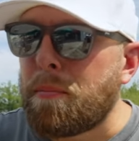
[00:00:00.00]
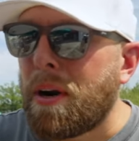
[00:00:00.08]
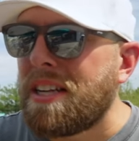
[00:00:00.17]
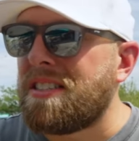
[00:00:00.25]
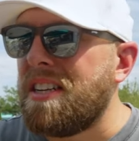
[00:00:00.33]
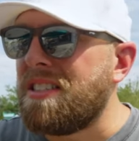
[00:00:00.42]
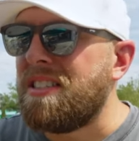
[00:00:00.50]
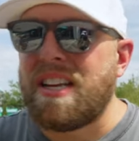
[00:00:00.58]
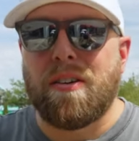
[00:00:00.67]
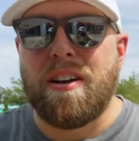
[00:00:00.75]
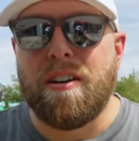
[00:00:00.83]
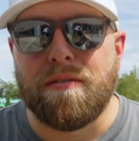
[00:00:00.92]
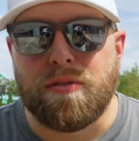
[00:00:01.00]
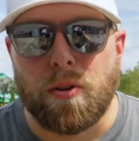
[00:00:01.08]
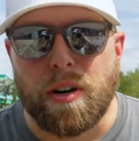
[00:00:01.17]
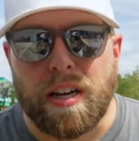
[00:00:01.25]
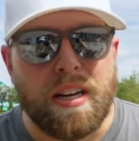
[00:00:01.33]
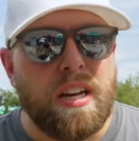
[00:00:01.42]
break season down here in
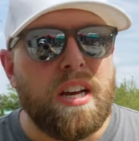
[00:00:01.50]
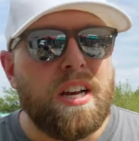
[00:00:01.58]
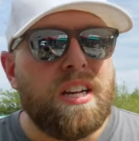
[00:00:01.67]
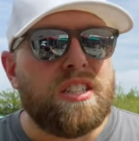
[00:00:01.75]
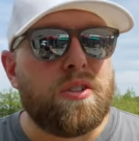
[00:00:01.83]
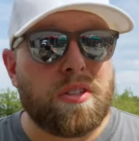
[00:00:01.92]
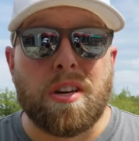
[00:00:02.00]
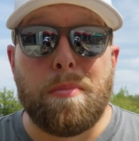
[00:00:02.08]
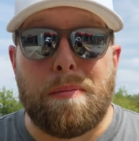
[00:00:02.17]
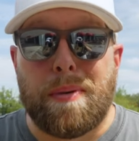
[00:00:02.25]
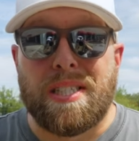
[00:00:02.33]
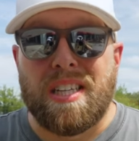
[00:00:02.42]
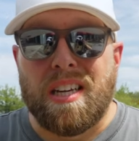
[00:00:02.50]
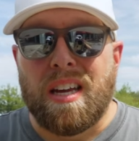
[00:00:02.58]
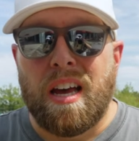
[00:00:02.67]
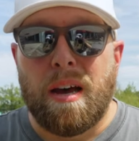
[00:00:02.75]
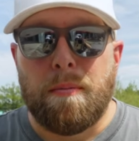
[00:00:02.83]
Florida. So it's gonna be busy.